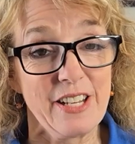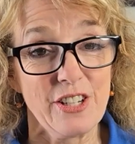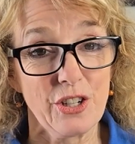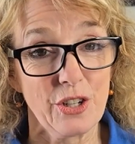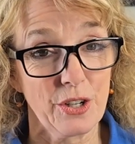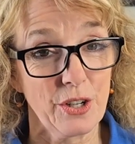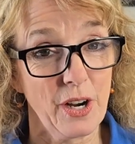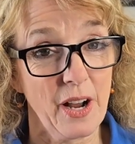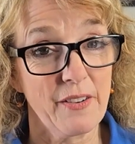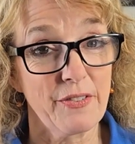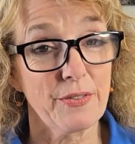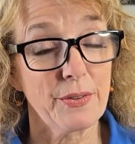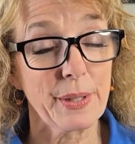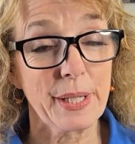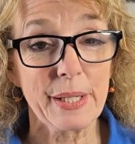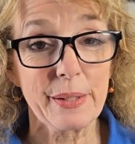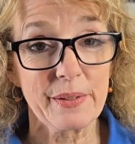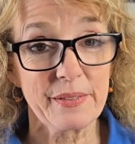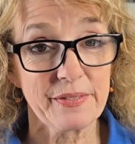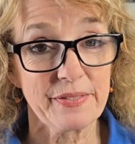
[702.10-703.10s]
and you're a
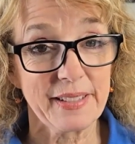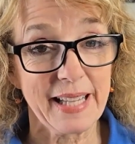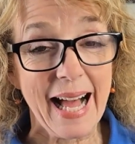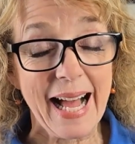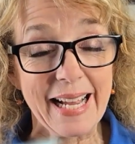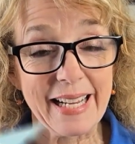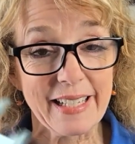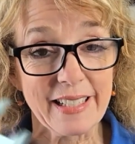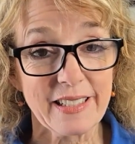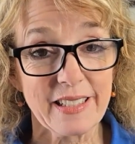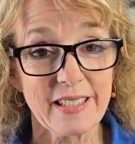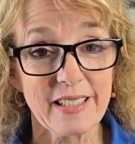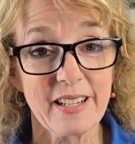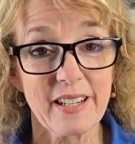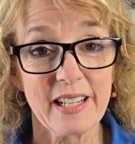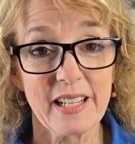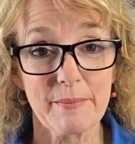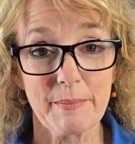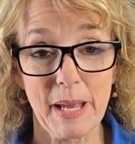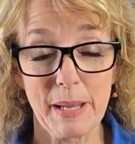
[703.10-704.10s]
frequent flyer,
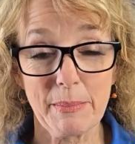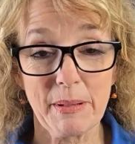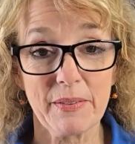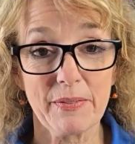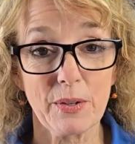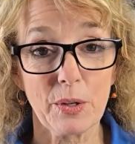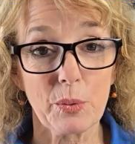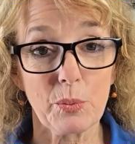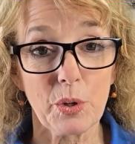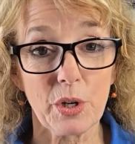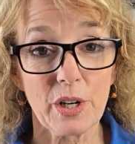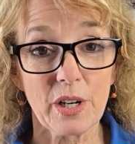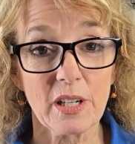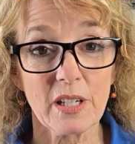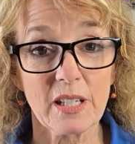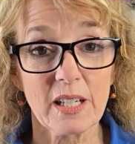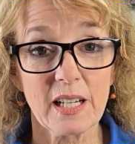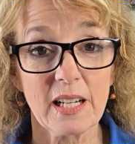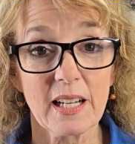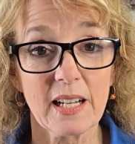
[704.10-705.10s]
maybe for
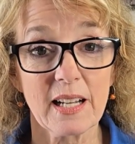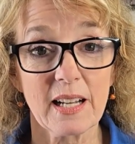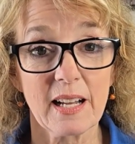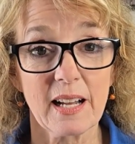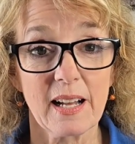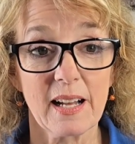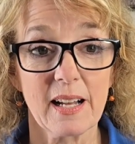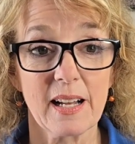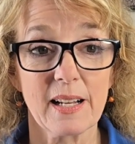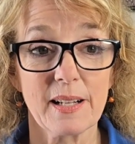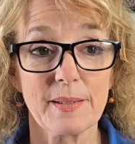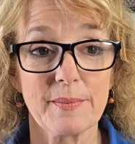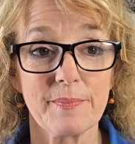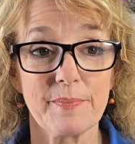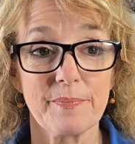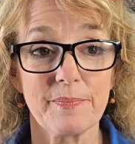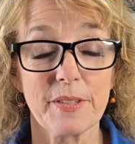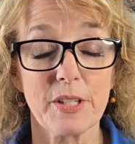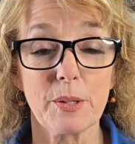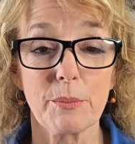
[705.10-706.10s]
work,
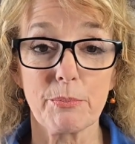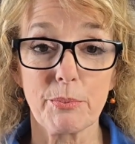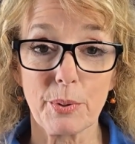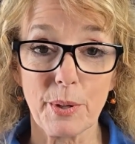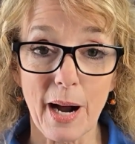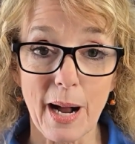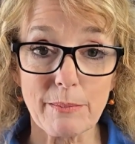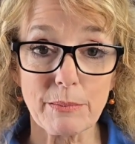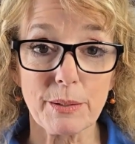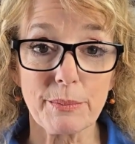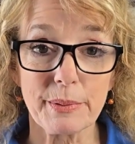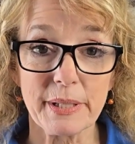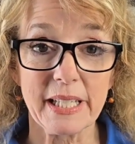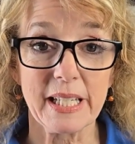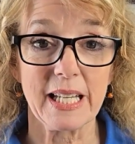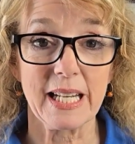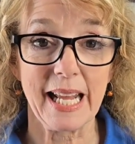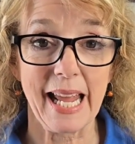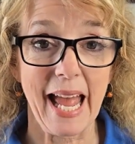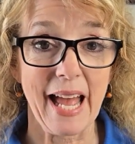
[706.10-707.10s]
you're probably
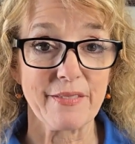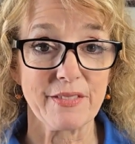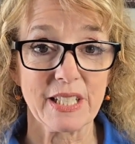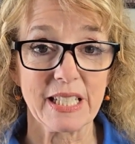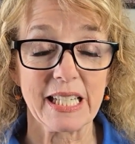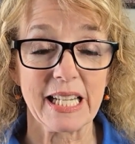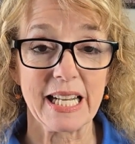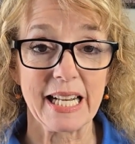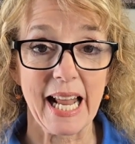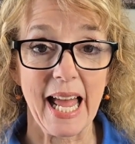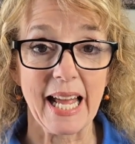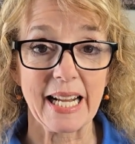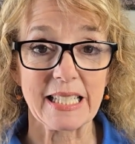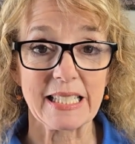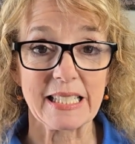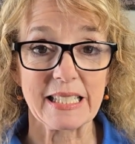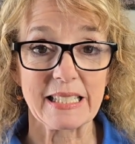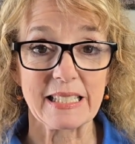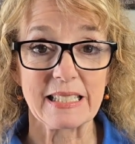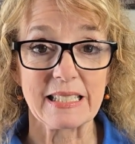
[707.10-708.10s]
gonna have to
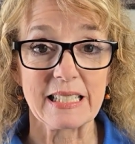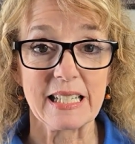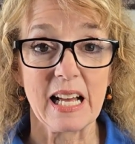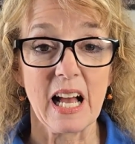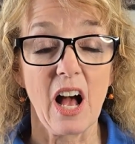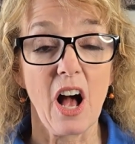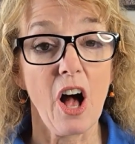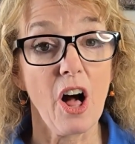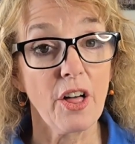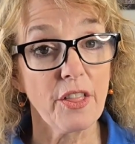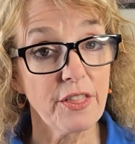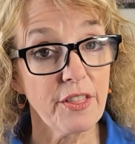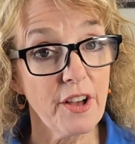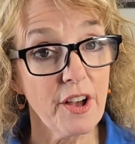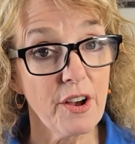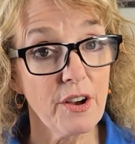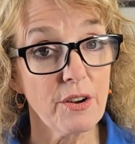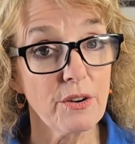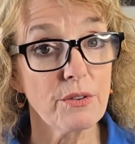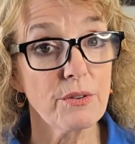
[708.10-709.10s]
connect.
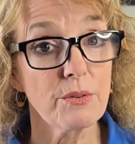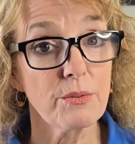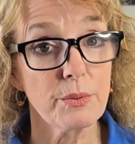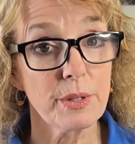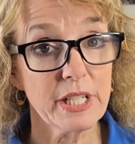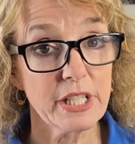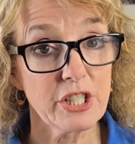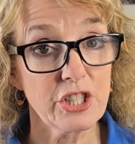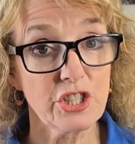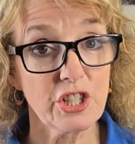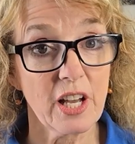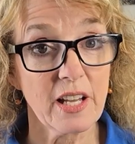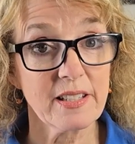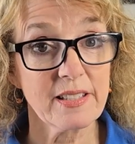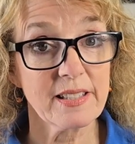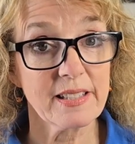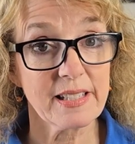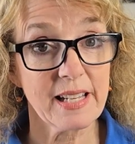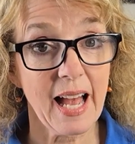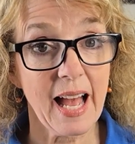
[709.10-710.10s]
Although we
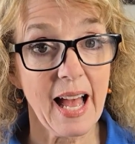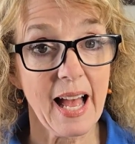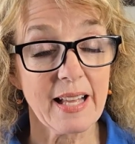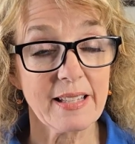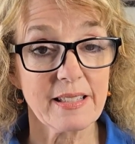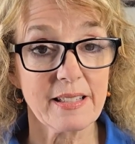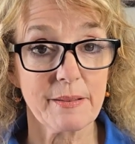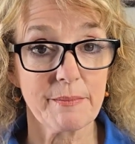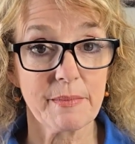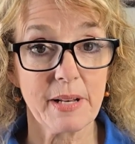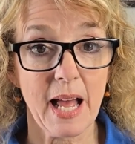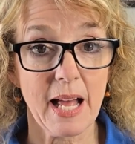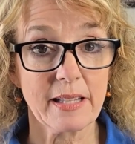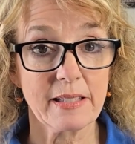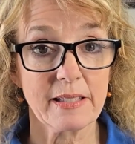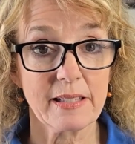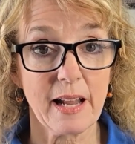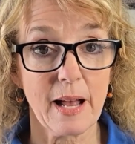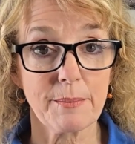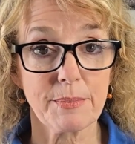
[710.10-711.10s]
just got some
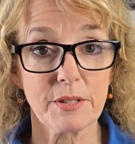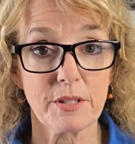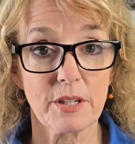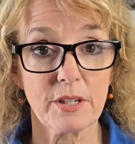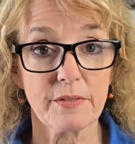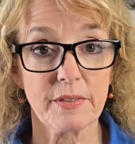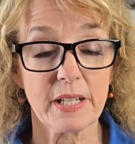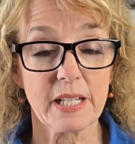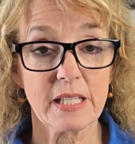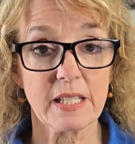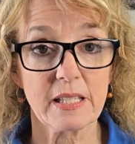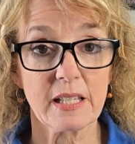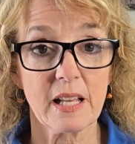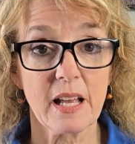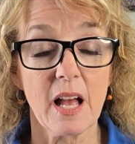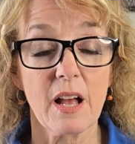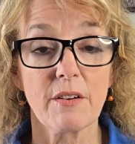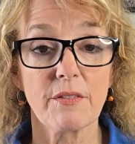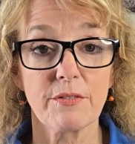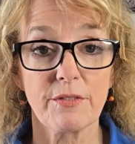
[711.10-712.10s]
nonstop service
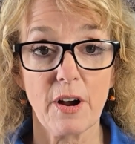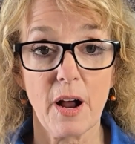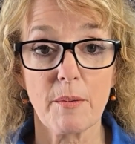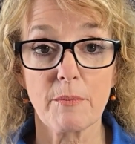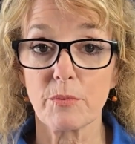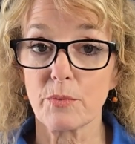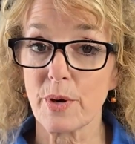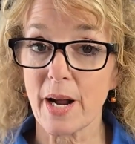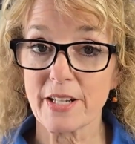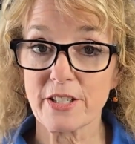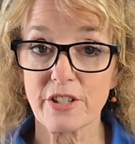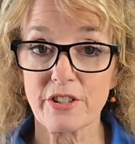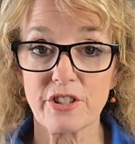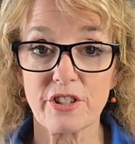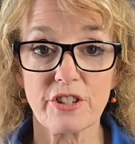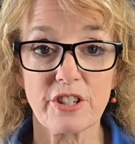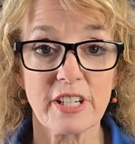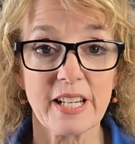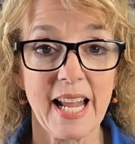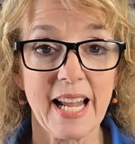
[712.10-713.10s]
from
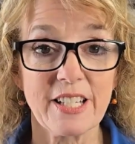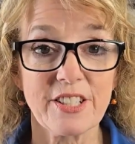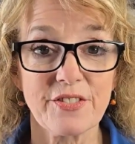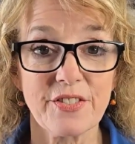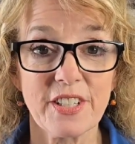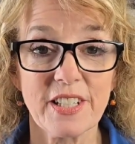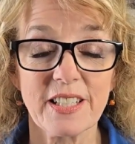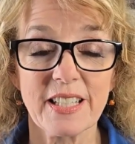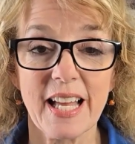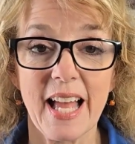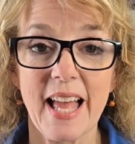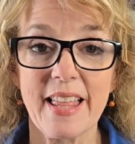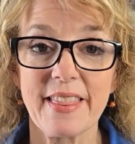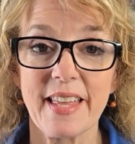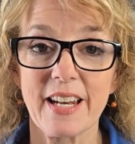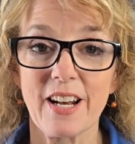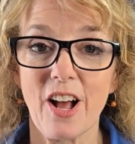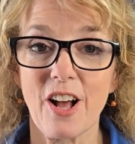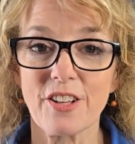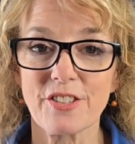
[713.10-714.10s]
Rochester to Nashville and
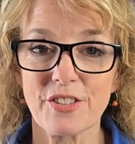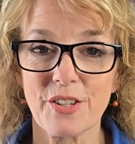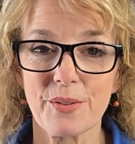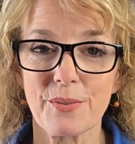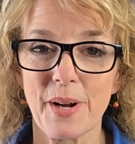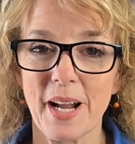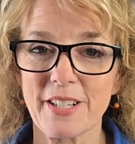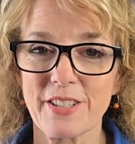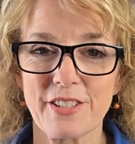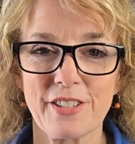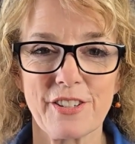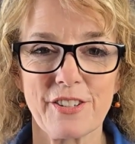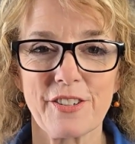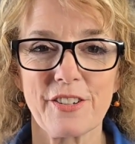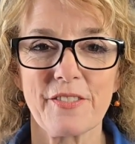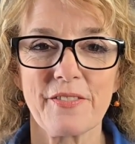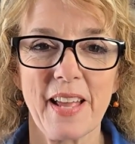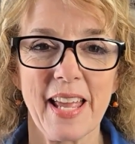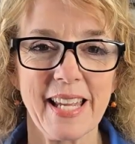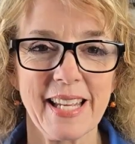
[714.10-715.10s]
then also
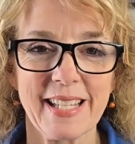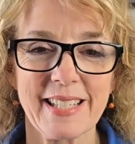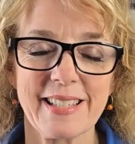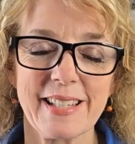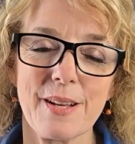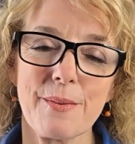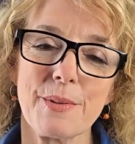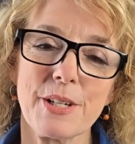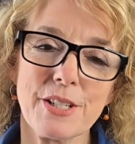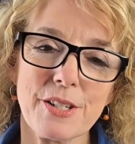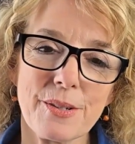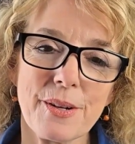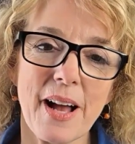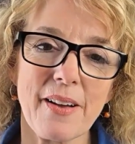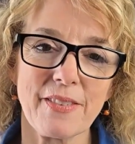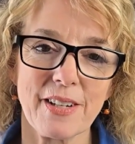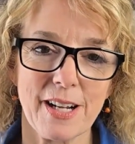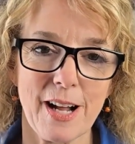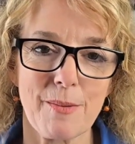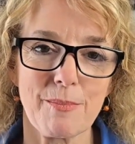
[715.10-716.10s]
Rochester to Vegas, and we do
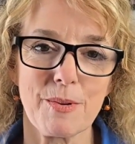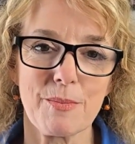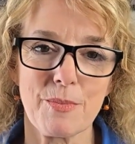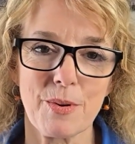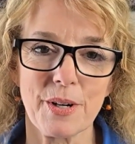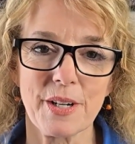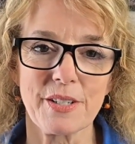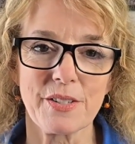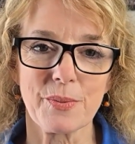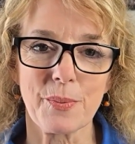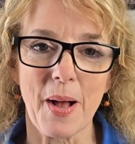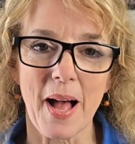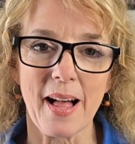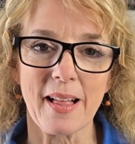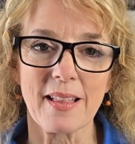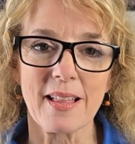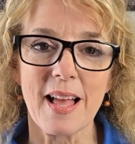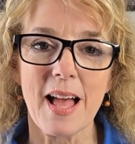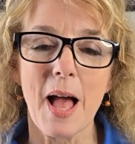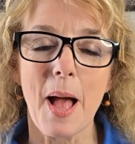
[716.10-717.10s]
have a couple more as
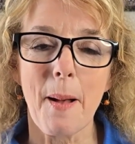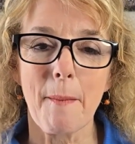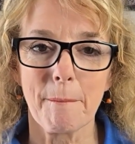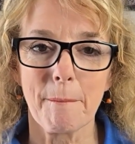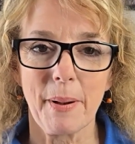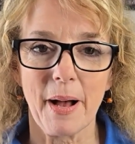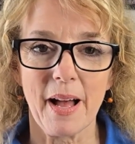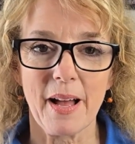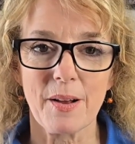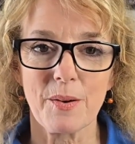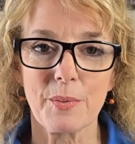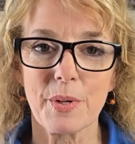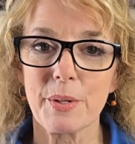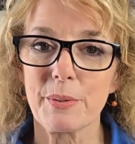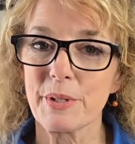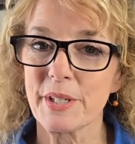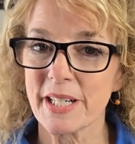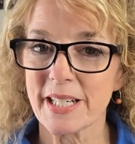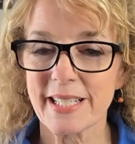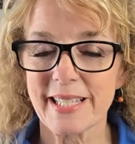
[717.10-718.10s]
well, but
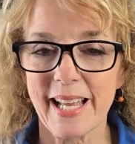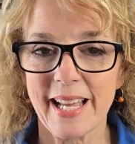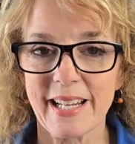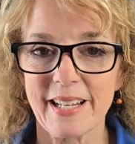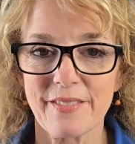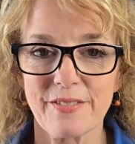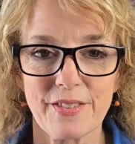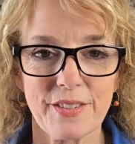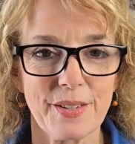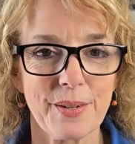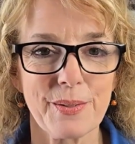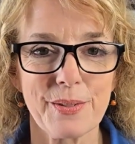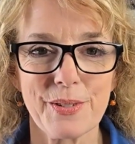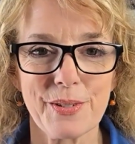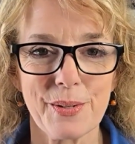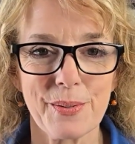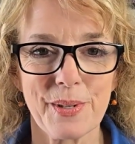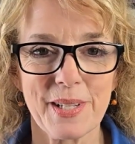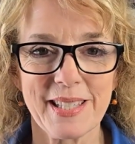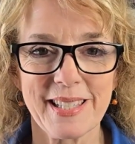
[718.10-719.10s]
we were excited for
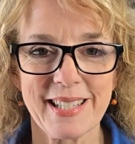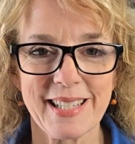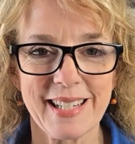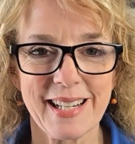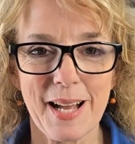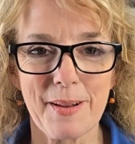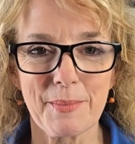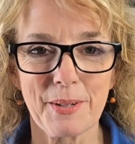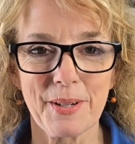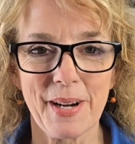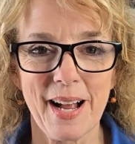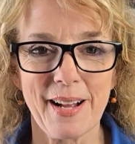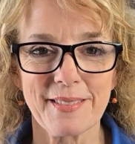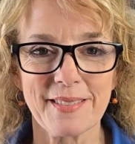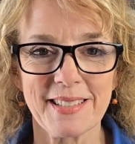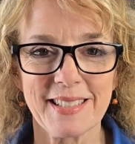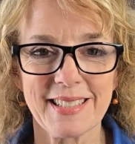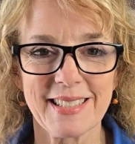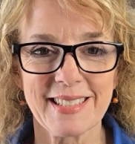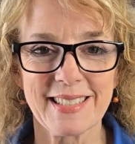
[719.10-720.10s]
those new ones to come
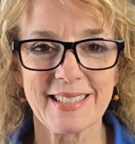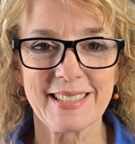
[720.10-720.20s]
around.